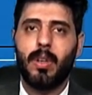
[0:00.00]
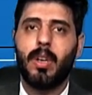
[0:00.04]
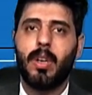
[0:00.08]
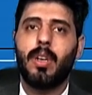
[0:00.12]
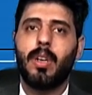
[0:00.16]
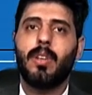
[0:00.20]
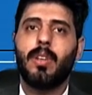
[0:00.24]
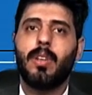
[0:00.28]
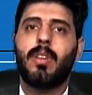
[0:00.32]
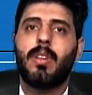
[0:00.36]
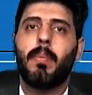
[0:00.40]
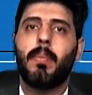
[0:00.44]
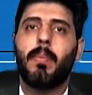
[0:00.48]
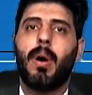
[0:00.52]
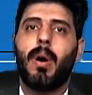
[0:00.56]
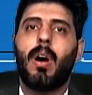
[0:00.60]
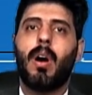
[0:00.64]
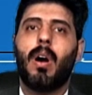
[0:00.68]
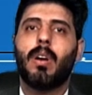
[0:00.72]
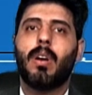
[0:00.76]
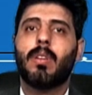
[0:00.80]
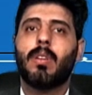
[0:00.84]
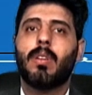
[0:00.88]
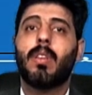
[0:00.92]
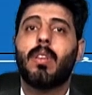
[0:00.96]
is the
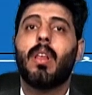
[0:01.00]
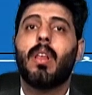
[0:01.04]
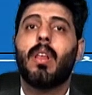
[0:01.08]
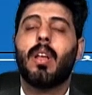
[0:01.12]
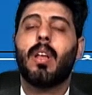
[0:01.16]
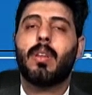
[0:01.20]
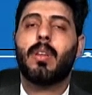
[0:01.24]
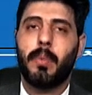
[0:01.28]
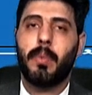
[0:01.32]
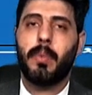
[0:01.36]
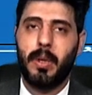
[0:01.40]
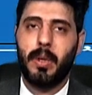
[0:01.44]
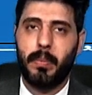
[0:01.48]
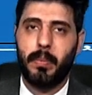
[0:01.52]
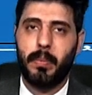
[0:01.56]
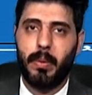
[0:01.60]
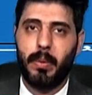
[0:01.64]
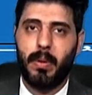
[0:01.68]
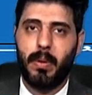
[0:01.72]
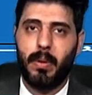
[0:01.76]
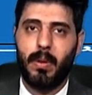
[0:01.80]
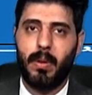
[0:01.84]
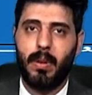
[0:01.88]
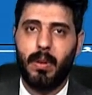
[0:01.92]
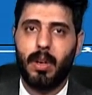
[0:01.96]
part that
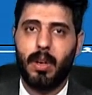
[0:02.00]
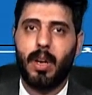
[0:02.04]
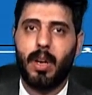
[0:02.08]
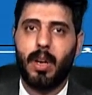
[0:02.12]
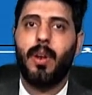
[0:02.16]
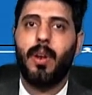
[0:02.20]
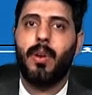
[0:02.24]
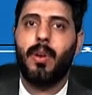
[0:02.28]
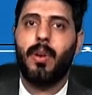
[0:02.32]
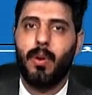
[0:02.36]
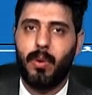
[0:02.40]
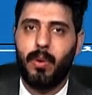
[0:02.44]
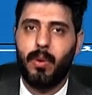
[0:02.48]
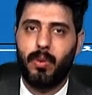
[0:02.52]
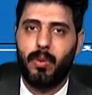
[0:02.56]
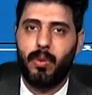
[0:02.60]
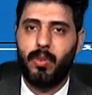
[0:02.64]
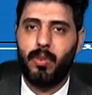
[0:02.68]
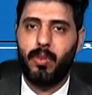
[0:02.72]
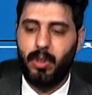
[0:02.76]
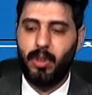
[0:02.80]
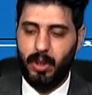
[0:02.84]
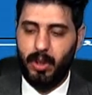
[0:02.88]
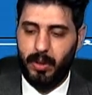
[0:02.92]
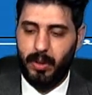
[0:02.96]
people cannot
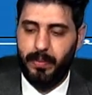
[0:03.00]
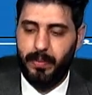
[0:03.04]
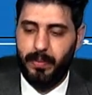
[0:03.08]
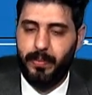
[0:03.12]
see.